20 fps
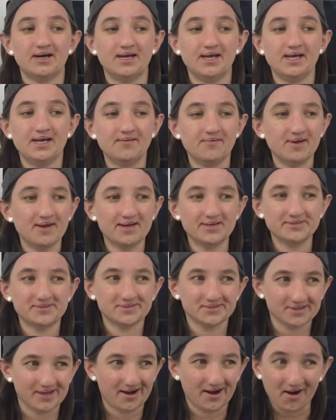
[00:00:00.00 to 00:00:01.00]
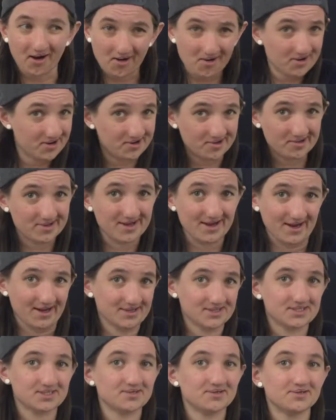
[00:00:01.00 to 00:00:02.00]
Even if I already know the
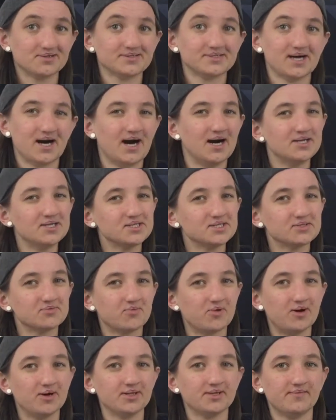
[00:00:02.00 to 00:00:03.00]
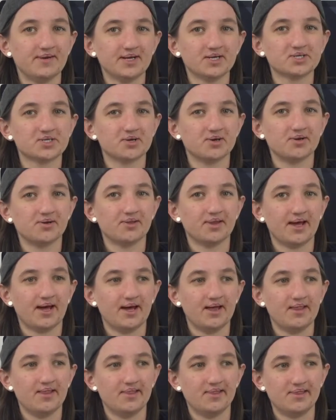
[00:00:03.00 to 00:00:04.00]
answers, I just want to make sure
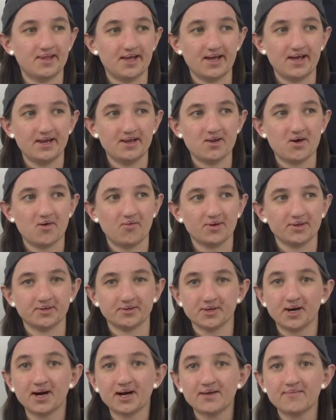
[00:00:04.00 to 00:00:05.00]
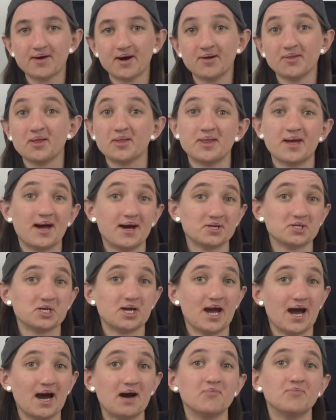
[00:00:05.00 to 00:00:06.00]
that they know what they're talking about, that they
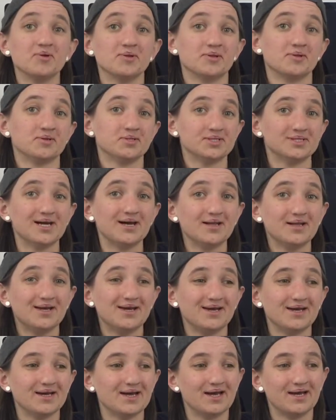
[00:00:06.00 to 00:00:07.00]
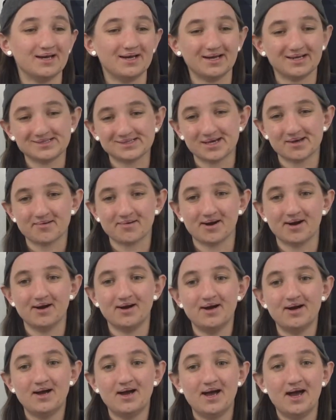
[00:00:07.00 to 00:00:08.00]
actually have what they're selling, etc.
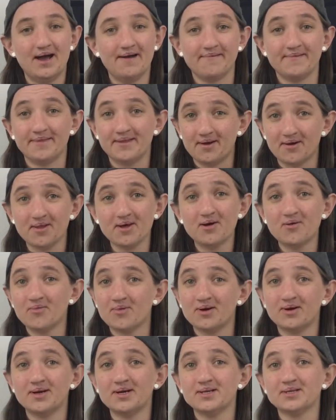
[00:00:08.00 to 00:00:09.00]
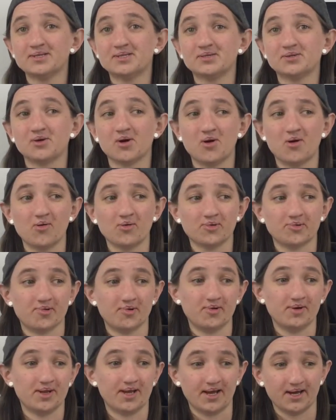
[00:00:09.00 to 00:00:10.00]
If they're not willing to go
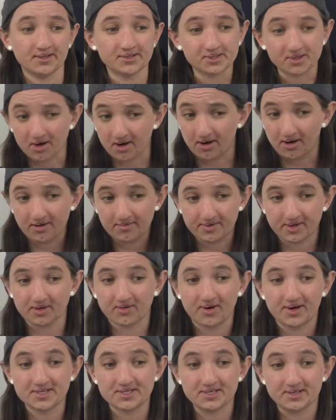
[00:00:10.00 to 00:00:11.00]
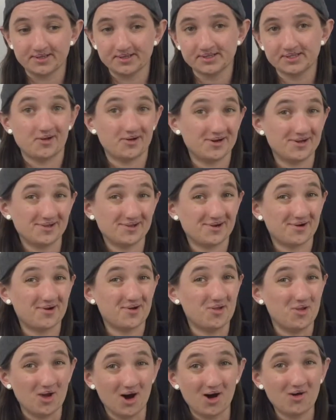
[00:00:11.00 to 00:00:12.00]
through and answer all of your questions, they're
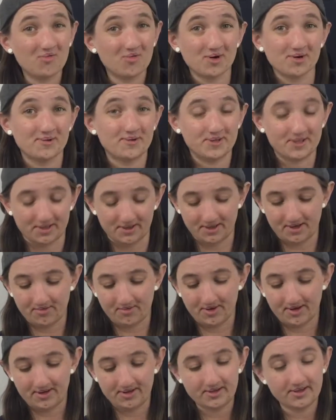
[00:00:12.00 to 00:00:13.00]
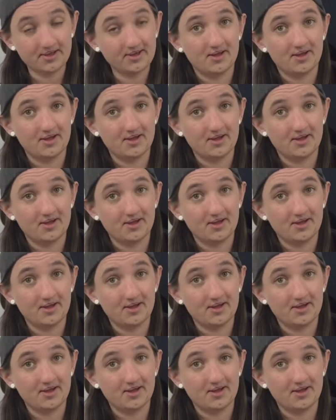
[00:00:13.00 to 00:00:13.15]
either not worth dealing with,